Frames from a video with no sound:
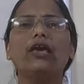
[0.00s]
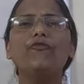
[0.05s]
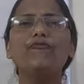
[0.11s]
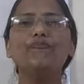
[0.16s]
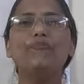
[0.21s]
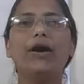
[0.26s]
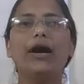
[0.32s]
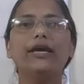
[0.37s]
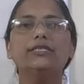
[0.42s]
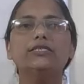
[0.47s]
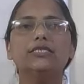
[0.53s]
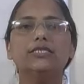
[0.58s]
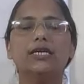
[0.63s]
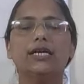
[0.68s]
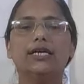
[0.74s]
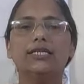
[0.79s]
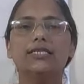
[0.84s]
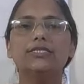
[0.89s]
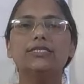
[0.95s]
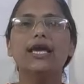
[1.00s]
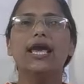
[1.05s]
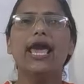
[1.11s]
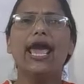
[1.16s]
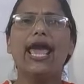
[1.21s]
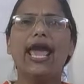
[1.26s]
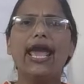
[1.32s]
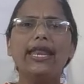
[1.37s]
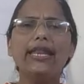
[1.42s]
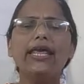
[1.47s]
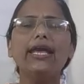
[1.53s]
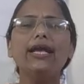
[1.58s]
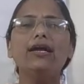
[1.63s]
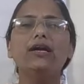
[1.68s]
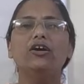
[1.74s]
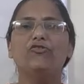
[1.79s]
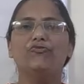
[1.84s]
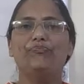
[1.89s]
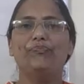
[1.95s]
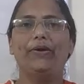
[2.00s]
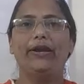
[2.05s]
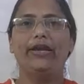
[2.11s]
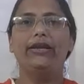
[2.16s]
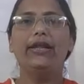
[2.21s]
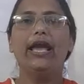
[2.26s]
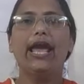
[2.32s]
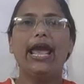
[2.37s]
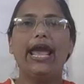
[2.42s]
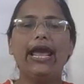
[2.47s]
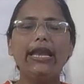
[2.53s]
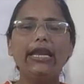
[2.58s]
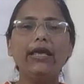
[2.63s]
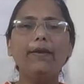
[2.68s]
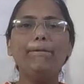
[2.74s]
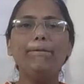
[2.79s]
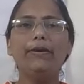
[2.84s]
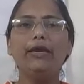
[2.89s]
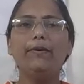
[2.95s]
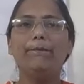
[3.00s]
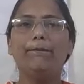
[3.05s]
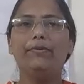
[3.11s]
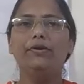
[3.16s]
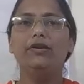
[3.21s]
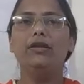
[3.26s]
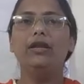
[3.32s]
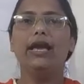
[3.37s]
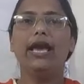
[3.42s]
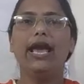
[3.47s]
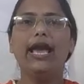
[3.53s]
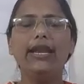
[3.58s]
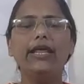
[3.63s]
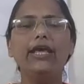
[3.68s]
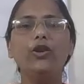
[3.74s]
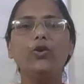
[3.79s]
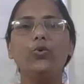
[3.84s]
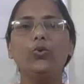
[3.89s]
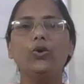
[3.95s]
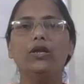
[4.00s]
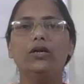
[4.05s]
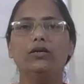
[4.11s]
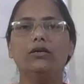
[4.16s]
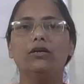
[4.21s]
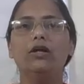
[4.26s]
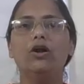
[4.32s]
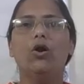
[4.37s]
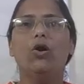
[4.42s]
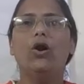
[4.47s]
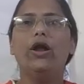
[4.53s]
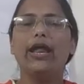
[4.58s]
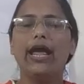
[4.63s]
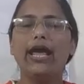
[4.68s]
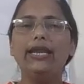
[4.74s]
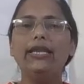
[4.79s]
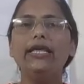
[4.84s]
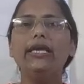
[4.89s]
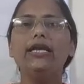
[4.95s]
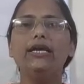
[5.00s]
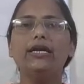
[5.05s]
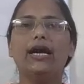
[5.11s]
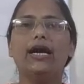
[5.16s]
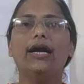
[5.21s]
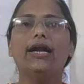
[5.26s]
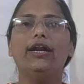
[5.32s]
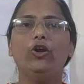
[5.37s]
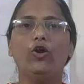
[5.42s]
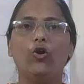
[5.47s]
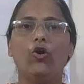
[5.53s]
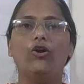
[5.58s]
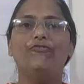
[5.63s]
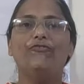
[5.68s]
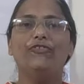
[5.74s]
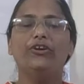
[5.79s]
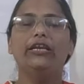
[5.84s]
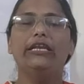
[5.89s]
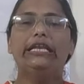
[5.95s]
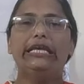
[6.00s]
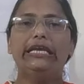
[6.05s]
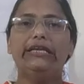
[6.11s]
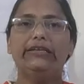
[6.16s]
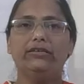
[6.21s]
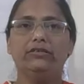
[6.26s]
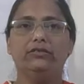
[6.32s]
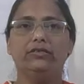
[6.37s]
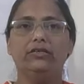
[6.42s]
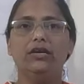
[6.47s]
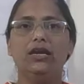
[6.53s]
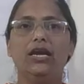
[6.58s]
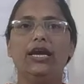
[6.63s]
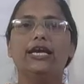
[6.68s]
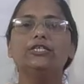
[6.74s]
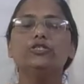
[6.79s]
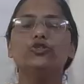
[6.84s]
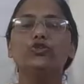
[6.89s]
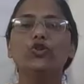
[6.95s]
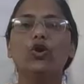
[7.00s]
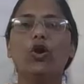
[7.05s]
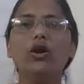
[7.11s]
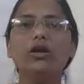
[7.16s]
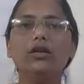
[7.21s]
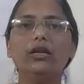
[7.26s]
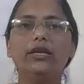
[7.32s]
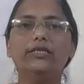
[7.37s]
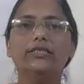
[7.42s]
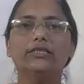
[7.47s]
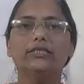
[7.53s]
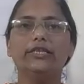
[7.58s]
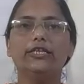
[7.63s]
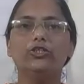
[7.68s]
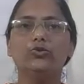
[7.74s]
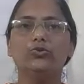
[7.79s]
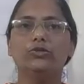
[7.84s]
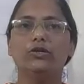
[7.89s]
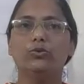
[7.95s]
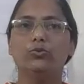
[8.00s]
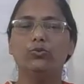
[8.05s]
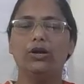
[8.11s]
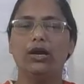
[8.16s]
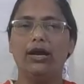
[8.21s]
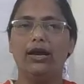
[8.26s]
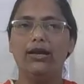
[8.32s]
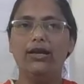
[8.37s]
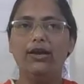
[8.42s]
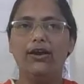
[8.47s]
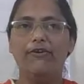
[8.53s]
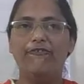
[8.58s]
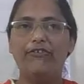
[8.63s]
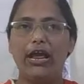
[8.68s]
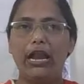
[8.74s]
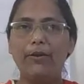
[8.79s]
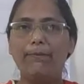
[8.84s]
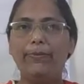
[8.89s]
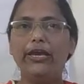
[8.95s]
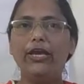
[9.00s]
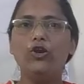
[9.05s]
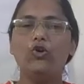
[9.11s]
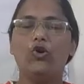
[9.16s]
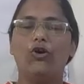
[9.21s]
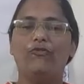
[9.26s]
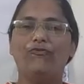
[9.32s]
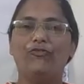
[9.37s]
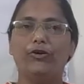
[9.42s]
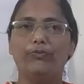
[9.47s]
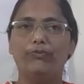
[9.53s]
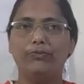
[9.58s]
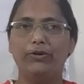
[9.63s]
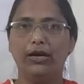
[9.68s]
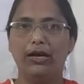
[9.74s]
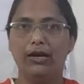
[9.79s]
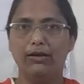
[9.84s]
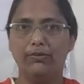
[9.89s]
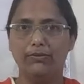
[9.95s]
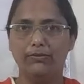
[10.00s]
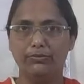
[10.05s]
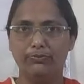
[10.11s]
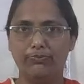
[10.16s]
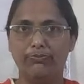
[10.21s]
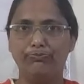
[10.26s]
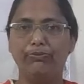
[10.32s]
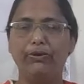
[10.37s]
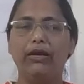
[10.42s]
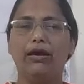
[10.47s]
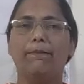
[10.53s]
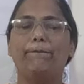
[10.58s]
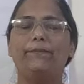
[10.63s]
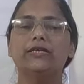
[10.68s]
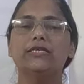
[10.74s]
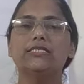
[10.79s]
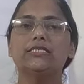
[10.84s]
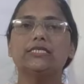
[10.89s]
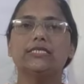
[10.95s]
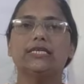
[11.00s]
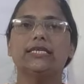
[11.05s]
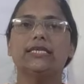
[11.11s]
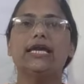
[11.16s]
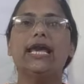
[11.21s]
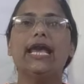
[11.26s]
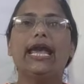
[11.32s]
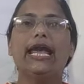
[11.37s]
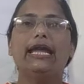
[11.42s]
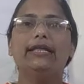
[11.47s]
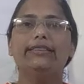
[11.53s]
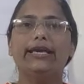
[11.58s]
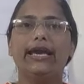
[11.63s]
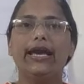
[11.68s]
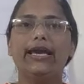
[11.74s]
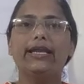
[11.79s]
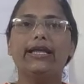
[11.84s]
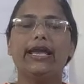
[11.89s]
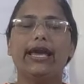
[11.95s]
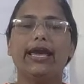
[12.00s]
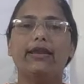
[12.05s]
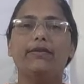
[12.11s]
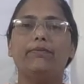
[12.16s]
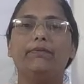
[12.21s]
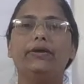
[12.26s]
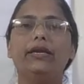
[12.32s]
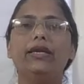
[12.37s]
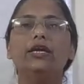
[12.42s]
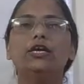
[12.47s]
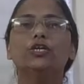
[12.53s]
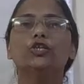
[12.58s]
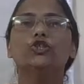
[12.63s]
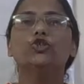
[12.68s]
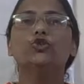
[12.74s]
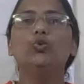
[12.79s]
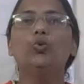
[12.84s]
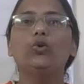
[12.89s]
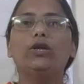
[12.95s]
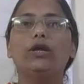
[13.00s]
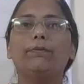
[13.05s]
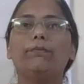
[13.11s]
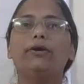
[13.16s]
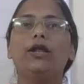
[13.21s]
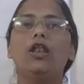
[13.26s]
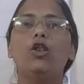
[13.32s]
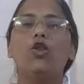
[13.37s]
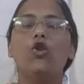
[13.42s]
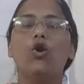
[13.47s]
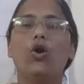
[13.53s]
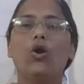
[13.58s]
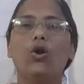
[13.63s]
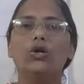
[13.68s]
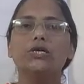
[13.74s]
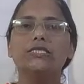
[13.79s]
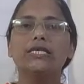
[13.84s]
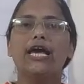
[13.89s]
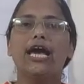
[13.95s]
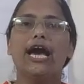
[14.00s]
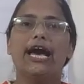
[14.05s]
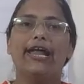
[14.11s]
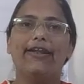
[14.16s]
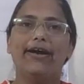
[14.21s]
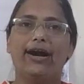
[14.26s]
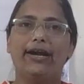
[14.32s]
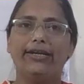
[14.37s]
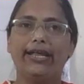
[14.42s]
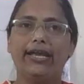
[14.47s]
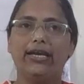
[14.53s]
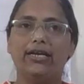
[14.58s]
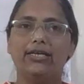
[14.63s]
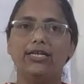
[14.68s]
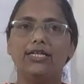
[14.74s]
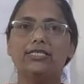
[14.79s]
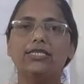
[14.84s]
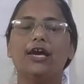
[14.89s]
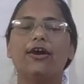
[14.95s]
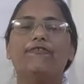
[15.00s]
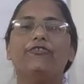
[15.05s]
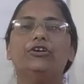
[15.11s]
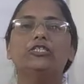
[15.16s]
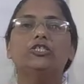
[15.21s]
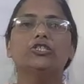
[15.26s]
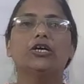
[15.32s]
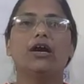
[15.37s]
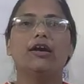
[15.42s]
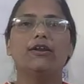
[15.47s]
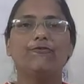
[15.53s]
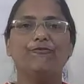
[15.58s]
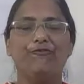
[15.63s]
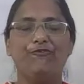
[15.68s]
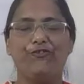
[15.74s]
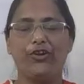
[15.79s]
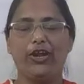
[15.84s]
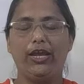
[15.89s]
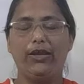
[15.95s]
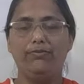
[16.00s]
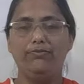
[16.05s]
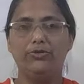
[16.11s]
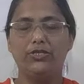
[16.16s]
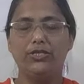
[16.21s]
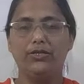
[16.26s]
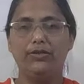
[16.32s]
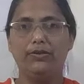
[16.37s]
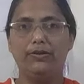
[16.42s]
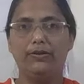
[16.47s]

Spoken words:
if by chance any government, any people, any ruler or any kind of a leader is not listening to the well-being of a person, there can be suitable laws and articles which are framed.